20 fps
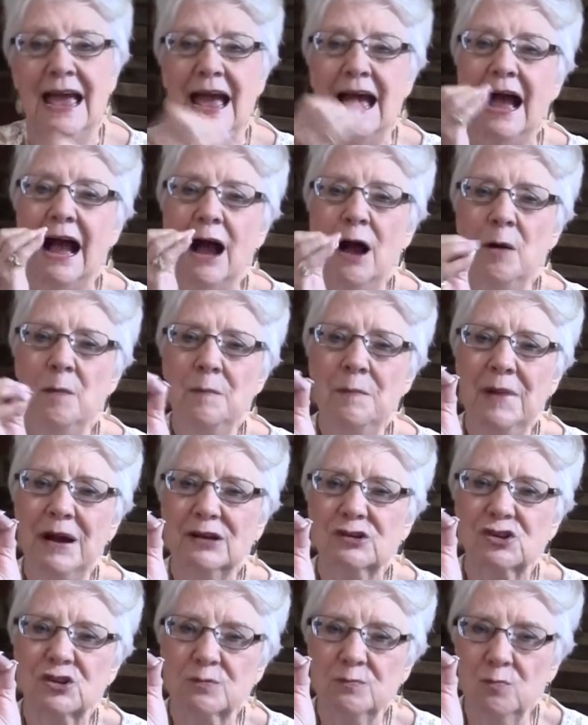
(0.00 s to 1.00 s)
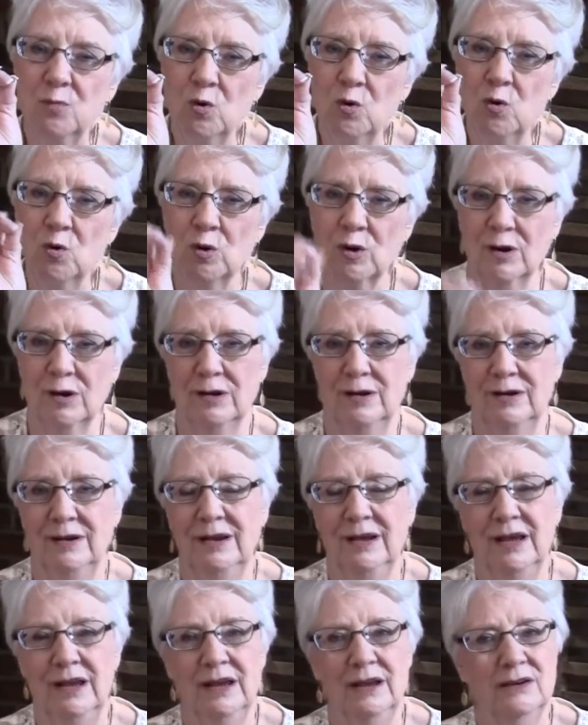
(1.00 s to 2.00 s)
how much more
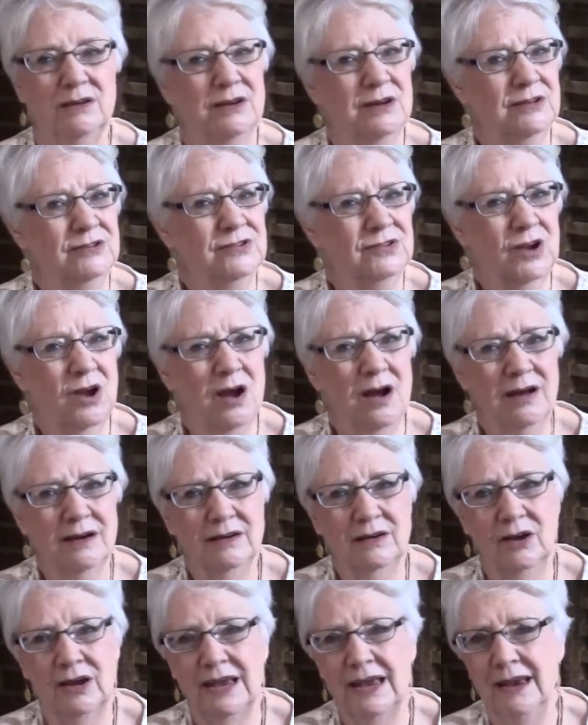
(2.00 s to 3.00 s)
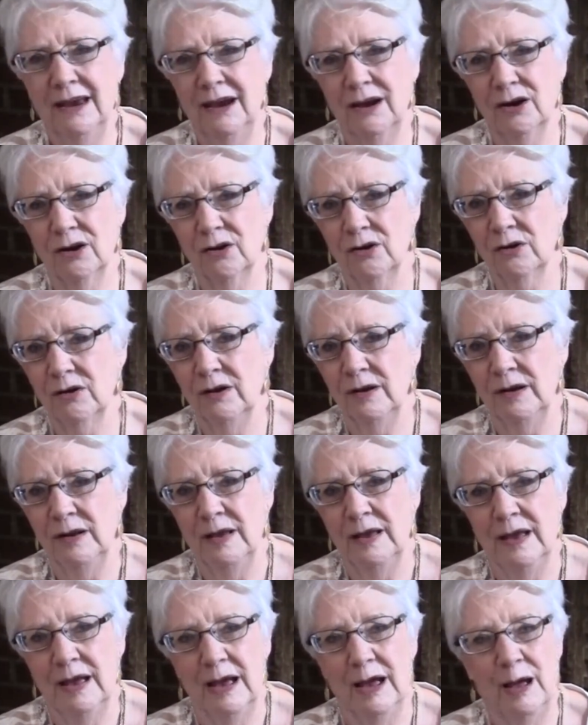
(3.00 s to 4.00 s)
does God care
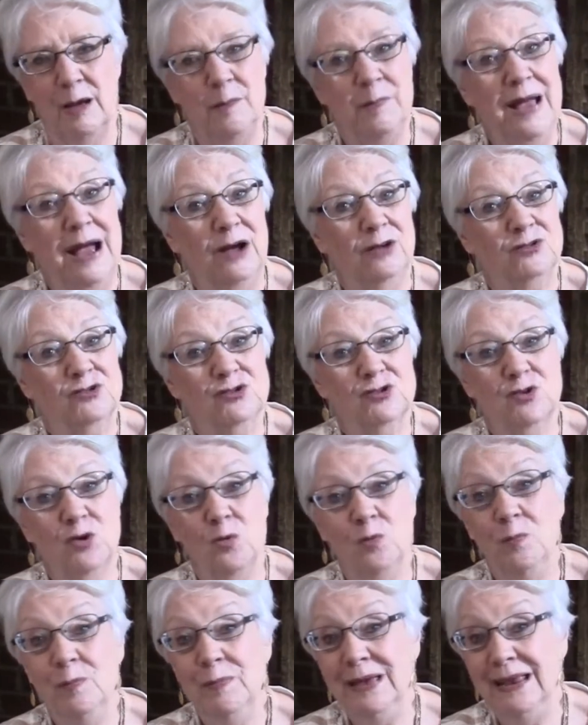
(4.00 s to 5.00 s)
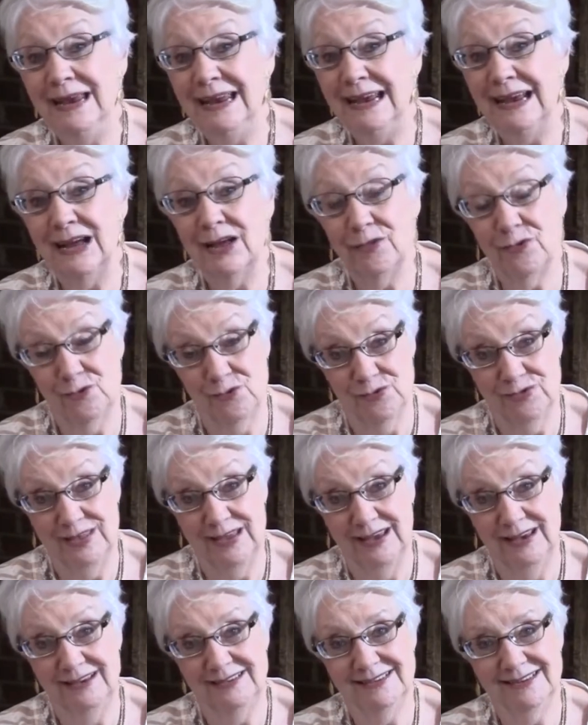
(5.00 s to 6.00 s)
about so many other
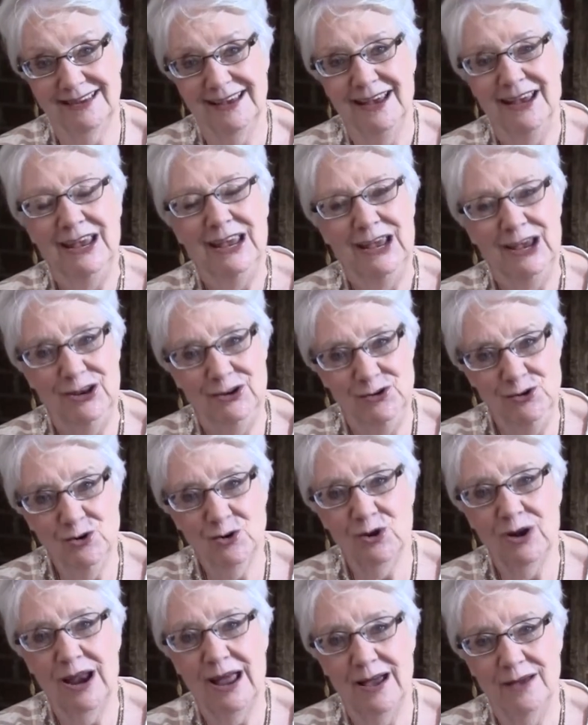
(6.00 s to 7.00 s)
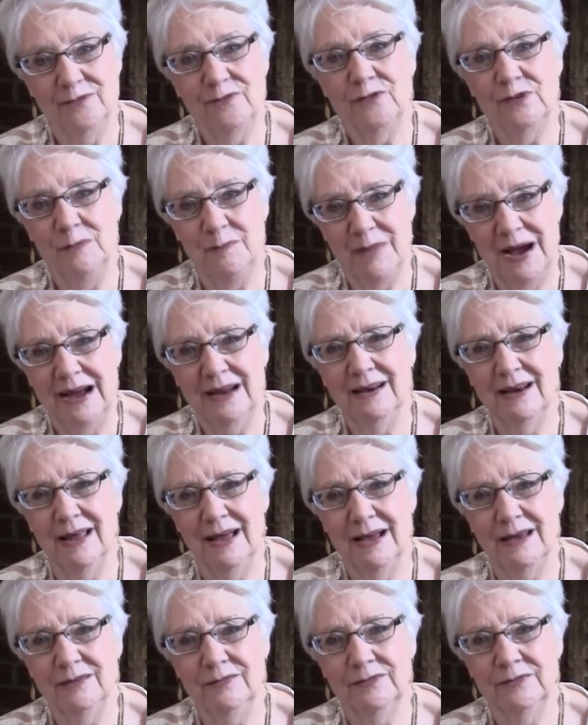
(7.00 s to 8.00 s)
things in your life and my
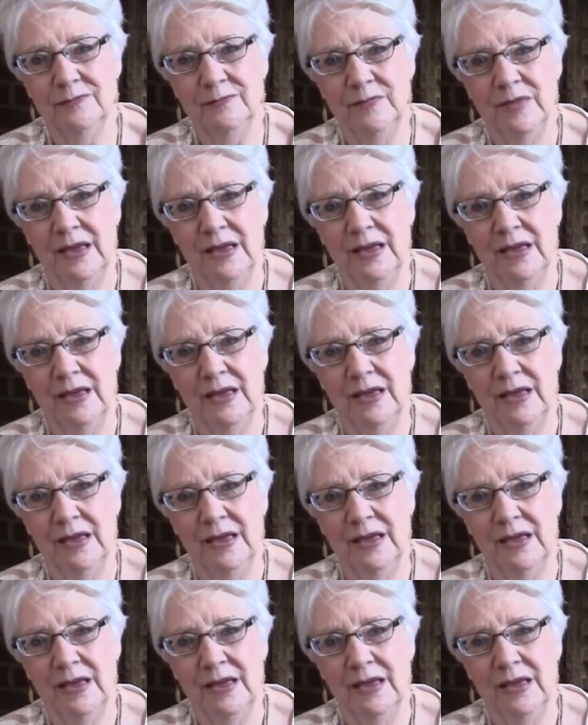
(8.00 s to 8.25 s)
life?